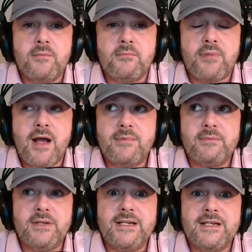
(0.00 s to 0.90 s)

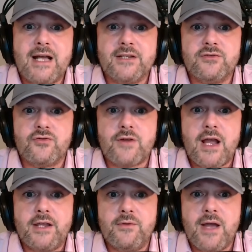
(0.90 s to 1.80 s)
probably did not
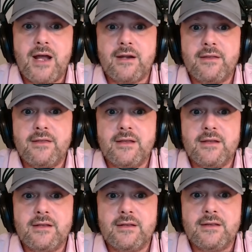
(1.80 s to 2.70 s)
drag you out of
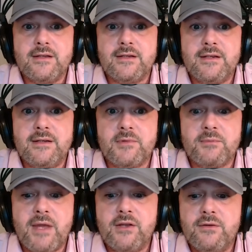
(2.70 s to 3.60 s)
the team or
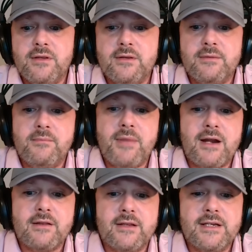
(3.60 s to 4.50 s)
make you
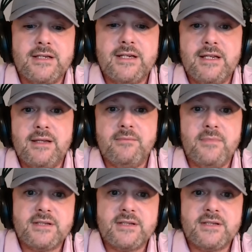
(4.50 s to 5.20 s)
better than the team,